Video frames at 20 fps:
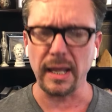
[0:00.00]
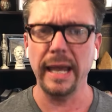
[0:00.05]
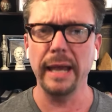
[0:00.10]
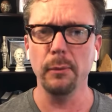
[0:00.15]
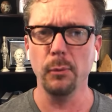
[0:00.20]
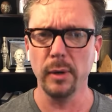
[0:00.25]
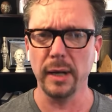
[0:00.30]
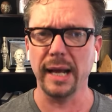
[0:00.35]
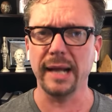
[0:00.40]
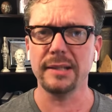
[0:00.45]

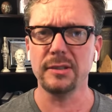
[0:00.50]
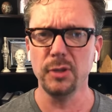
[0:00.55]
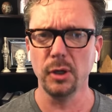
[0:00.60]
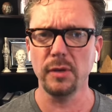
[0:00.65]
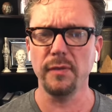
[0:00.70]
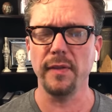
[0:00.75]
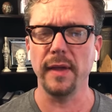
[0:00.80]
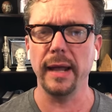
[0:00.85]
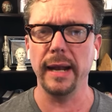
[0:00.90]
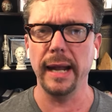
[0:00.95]
And when I
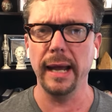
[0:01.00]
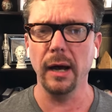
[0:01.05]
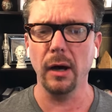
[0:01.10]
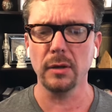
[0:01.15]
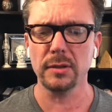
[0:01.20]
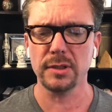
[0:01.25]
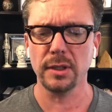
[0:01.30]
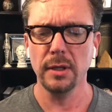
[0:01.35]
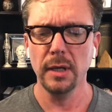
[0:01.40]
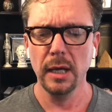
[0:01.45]
took that
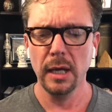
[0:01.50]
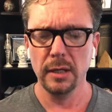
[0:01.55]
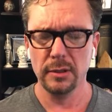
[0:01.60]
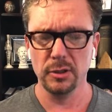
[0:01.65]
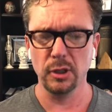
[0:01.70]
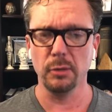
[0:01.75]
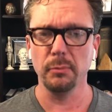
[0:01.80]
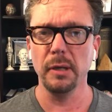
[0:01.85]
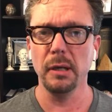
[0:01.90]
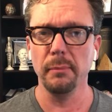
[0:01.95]
out, it
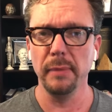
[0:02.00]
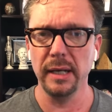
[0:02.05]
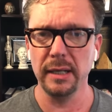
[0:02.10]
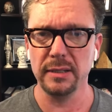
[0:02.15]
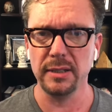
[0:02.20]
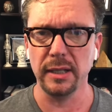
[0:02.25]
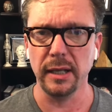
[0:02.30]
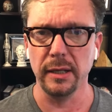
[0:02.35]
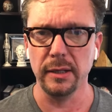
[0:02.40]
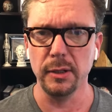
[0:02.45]
took me a
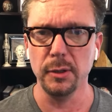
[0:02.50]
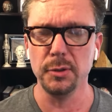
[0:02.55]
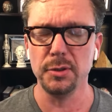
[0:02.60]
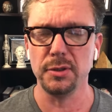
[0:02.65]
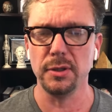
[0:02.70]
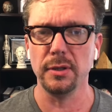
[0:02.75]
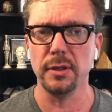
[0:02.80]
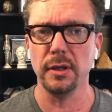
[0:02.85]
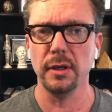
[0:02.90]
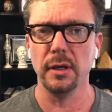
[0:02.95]
minute to get
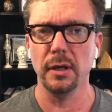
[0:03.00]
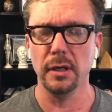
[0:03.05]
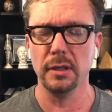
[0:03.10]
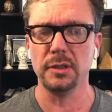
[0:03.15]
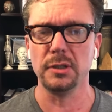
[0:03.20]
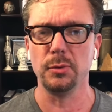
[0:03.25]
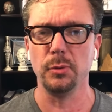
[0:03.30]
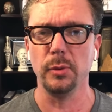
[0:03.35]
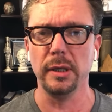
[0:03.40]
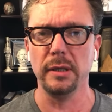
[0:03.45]
used to the
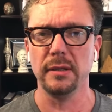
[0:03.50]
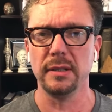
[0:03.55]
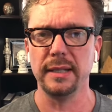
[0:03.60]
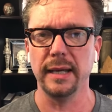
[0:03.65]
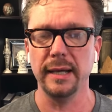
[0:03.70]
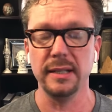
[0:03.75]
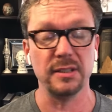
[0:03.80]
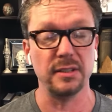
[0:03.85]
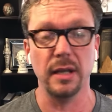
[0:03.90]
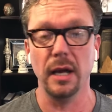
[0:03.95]
unsweetened
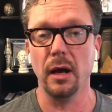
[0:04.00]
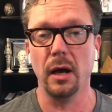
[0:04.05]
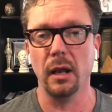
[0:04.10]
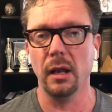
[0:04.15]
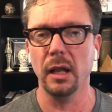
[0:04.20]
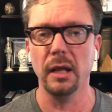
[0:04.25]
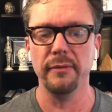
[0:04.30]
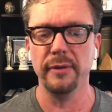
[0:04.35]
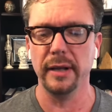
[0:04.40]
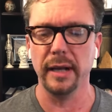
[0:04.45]
taste. Now I
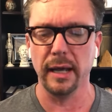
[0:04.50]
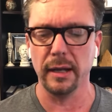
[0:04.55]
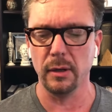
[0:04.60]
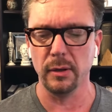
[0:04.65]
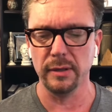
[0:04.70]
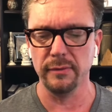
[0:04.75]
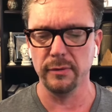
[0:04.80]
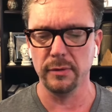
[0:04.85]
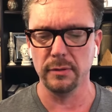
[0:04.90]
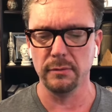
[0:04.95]
love it. I
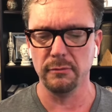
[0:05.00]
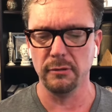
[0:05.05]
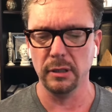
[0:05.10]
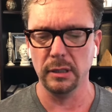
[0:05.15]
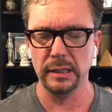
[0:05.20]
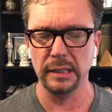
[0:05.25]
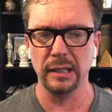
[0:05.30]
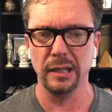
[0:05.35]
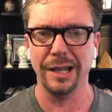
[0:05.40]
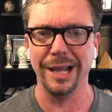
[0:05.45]
don't even
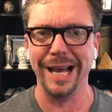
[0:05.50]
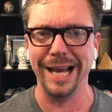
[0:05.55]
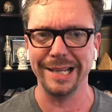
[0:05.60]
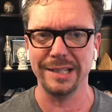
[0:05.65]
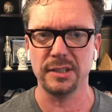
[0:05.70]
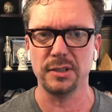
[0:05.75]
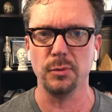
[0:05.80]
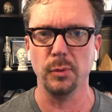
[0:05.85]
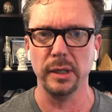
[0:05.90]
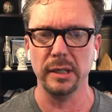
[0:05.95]
really
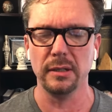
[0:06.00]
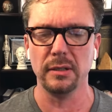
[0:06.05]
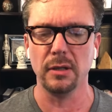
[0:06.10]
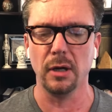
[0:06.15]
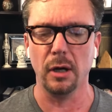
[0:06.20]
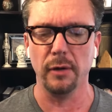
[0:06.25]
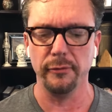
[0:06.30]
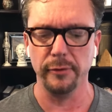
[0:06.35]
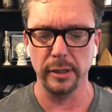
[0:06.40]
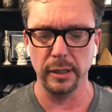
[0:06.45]
like sweetened
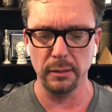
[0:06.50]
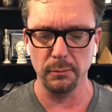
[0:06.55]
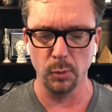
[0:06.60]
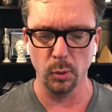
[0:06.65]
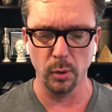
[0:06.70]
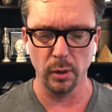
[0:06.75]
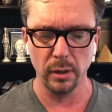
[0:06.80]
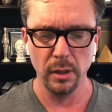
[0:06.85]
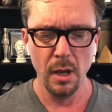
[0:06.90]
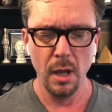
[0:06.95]
coffee
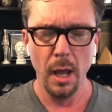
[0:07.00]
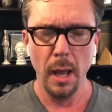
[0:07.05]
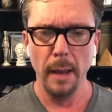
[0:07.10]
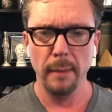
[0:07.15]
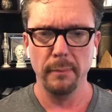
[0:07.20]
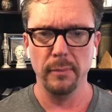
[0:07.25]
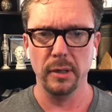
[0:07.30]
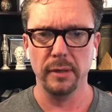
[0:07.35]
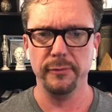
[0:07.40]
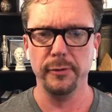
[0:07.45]
anymore.
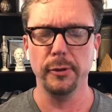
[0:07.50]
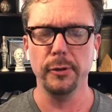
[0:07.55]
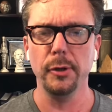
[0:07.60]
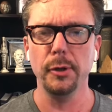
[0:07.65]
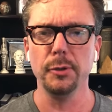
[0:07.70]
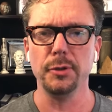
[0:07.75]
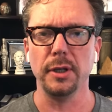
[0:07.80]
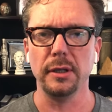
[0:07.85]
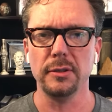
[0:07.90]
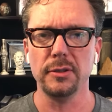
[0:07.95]
But if you're
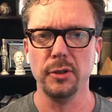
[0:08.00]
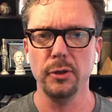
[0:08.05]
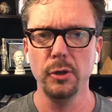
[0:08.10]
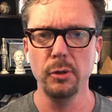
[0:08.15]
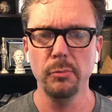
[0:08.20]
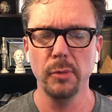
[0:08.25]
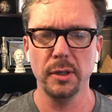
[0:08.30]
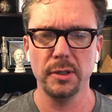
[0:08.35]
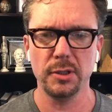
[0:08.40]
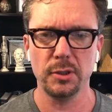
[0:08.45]
using
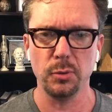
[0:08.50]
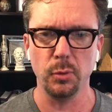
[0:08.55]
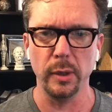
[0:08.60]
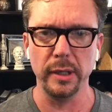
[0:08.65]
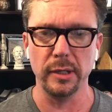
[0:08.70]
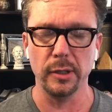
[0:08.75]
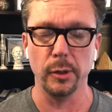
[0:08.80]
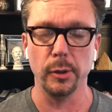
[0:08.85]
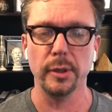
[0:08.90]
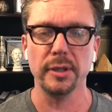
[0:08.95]
too much
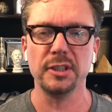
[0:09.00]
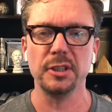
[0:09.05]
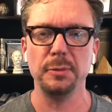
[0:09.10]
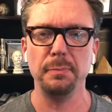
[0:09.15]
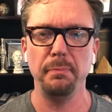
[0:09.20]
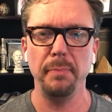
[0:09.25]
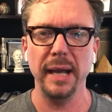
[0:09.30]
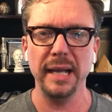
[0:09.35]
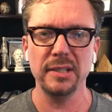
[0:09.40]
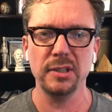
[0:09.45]
sweetener,
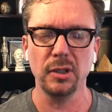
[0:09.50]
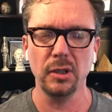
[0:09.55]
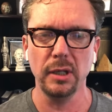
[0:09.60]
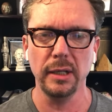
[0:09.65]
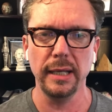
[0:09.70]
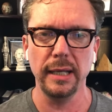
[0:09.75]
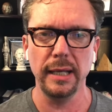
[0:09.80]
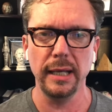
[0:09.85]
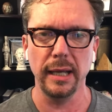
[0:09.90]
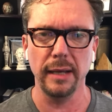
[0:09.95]

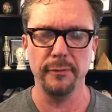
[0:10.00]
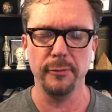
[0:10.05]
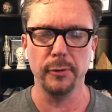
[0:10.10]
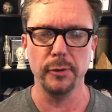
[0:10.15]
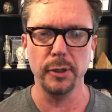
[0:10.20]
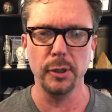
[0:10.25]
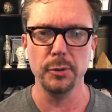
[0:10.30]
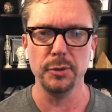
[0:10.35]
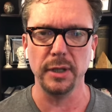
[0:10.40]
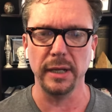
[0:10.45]
especially if
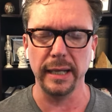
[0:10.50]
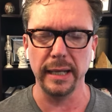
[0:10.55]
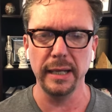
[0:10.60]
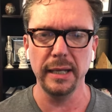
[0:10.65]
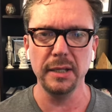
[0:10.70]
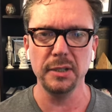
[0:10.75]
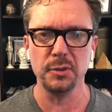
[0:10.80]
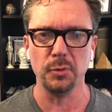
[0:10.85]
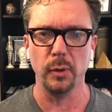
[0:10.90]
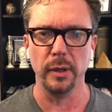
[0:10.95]
you're using
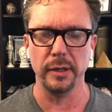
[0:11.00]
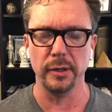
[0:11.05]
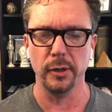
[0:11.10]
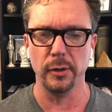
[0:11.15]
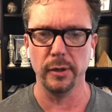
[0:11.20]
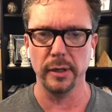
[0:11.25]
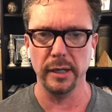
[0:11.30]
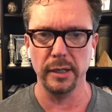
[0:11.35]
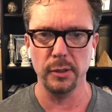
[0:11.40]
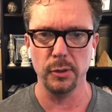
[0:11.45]
any
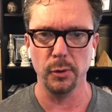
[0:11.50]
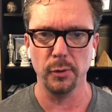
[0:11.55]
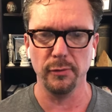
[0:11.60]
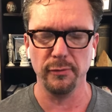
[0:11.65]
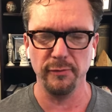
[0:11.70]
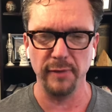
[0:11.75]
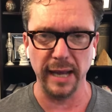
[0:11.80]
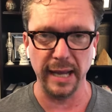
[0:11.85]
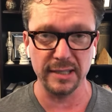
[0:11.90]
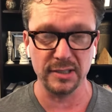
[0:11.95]
sweetener in your
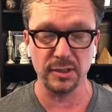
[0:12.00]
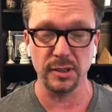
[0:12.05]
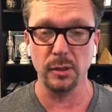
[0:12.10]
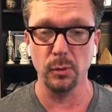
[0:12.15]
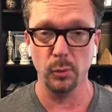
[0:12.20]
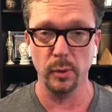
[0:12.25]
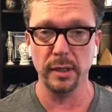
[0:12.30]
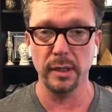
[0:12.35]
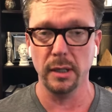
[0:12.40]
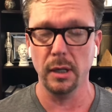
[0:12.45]

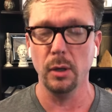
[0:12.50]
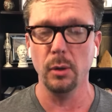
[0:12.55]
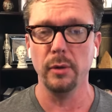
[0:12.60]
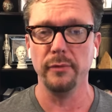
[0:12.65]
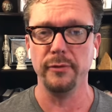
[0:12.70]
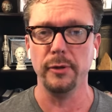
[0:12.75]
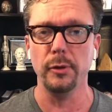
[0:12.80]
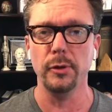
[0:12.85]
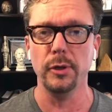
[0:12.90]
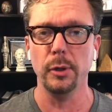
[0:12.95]
fasting
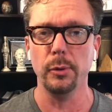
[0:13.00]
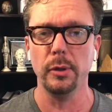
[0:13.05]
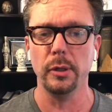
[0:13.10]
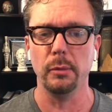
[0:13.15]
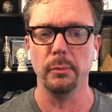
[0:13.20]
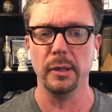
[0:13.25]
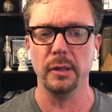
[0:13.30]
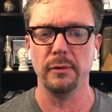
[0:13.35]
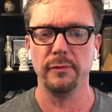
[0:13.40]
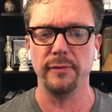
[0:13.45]
window, if you do
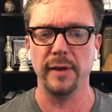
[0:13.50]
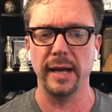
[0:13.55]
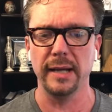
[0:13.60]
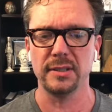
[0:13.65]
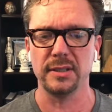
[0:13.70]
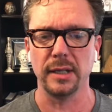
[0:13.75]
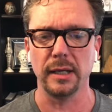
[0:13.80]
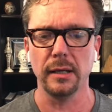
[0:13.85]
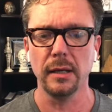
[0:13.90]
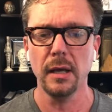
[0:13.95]
intermittent
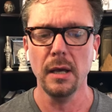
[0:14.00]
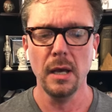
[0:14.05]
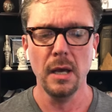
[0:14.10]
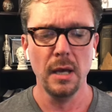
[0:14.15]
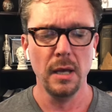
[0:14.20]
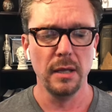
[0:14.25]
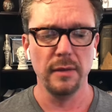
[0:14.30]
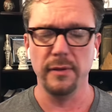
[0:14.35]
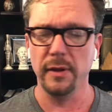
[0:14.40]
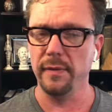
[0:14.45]
fasting,
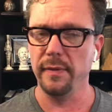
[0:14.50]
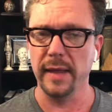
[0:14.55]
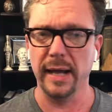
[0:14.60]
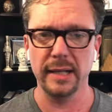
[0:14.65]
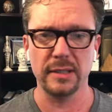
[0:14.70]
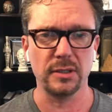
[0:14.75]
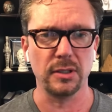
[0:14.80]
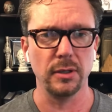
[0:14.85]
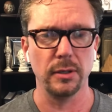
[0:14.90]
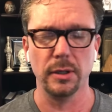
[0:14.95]
then
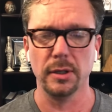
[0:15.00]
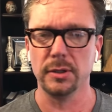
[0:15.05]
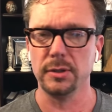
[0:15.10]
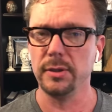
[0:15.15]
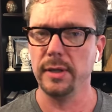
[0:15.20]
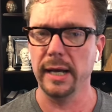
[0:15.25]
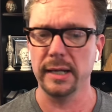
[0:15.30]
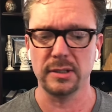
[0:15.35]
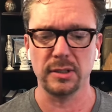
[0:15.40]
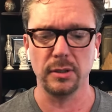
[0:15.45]
that's gonna
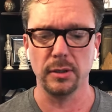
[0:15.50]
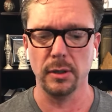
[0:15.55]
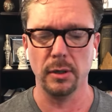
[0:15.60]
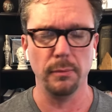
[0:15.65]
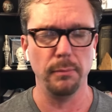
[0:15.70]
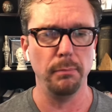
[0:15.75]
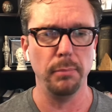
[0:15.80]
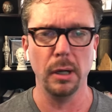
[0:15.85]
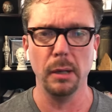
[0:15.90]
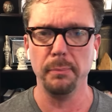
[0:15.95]
that's
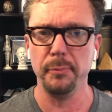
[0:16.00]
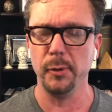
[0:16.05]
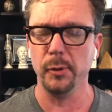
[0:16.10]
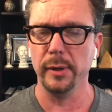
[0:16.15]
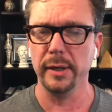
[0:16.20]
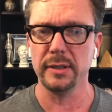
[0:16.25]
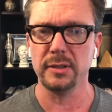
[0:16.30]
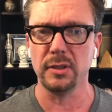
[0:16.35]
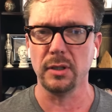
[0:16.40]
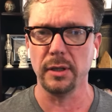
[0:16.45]
gonna bump
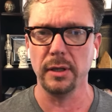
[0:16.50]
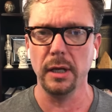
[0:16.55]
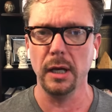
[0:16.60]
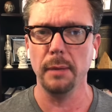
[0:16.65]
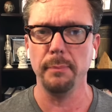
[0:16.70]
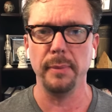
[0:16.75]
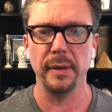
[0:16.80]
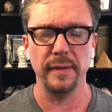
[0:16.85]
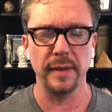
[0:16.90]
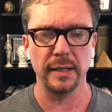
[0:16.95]
your insulin
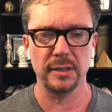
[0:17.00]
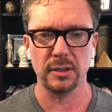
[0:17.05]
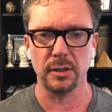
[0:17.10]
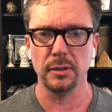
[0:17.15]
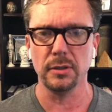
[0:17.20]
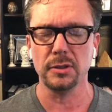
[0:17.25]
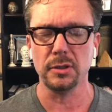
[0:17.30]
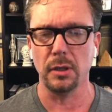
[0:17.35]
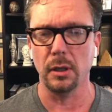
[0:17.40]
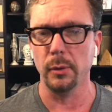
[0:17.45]
up, and that's
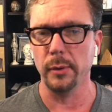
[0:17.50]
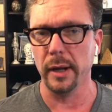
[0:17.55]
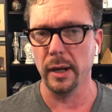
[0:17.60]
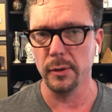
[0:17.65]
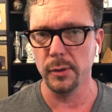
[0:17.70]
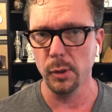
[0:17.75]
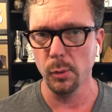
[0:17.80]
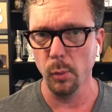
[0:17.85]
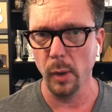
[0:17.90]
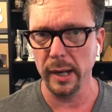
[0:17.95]
gonna slow
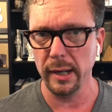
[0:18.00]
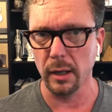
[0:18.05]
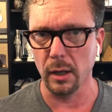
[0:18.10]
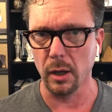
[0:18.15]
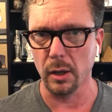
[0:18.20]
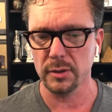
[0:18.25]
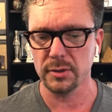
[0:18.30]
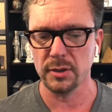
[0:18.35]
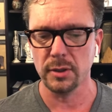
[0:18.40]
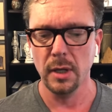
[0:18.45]
down your weight
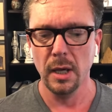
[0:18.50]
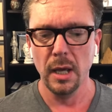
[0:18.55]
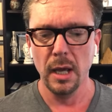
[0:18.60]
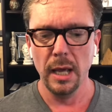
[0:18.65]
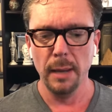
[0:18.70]
loss.